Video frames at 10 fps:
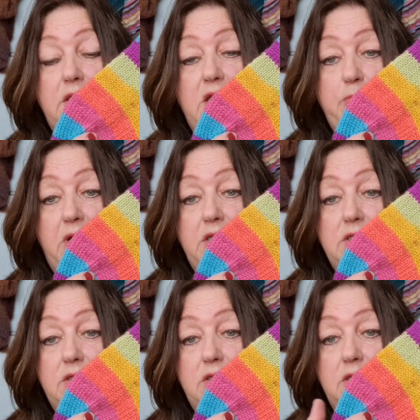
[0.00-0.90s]
Then I
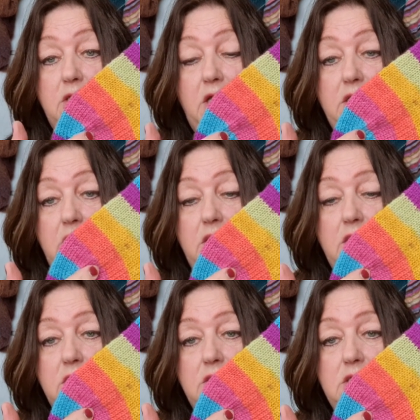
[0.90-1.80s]
bind it. I
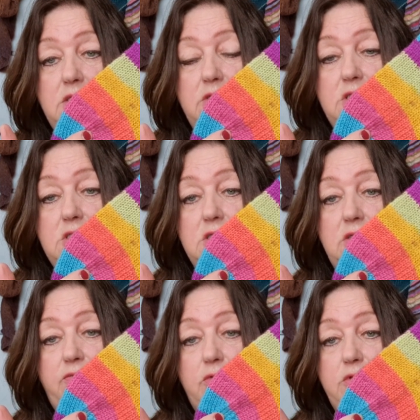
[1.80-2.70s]
decreased
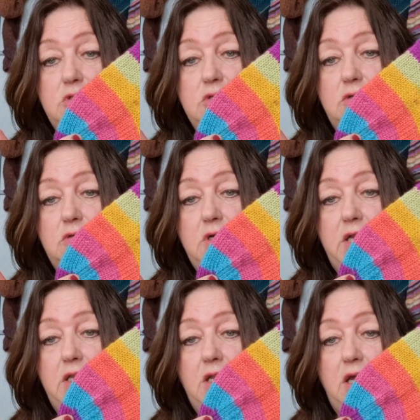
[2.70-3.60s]
it for the toe,
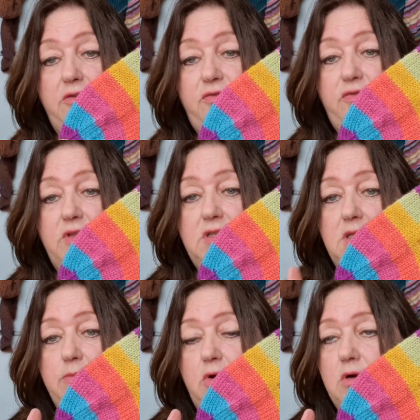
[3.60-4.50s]
and I fit
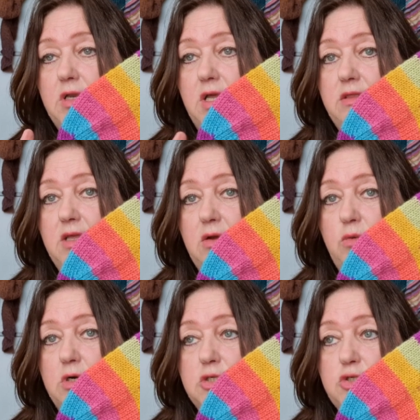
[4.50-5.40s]
them on, and they
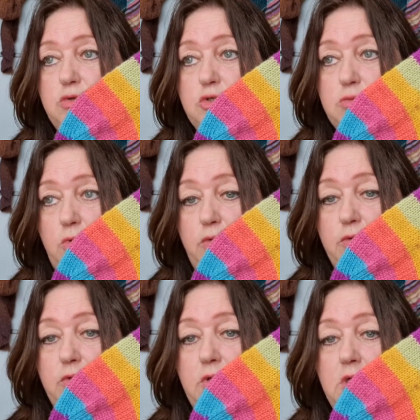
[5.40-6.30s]
were too
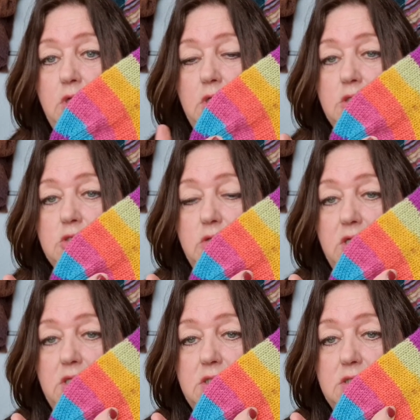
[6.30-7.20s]
small. So
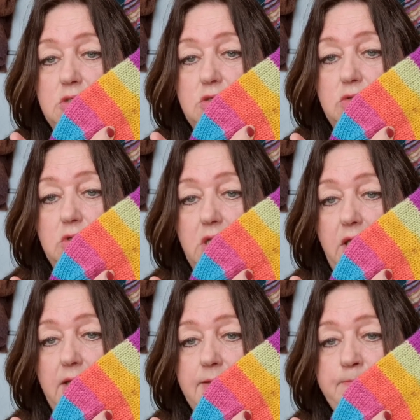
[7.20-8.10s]
I did the toe
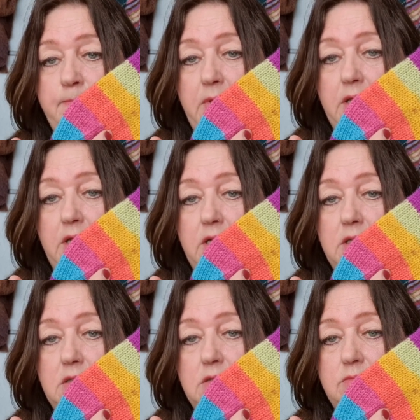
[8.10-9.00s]
again, and
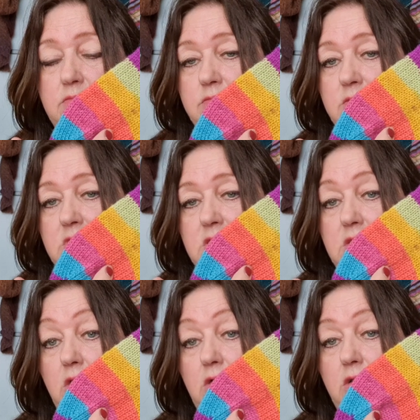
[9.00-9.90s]
I knit
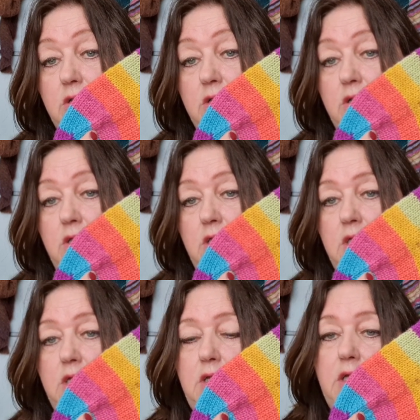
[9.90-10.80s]
it longer,
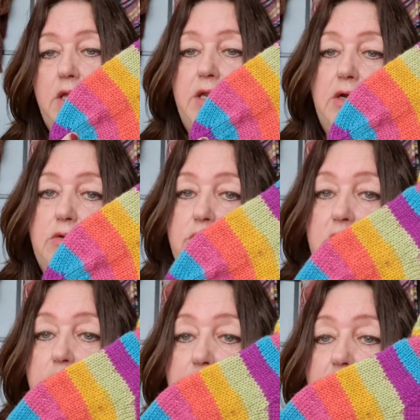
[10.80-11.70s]
and now
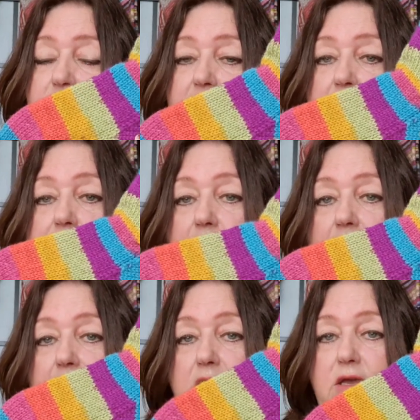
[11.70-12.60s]
they're perfect.
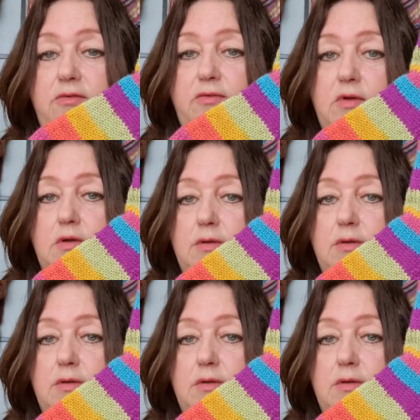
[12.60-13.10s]
I have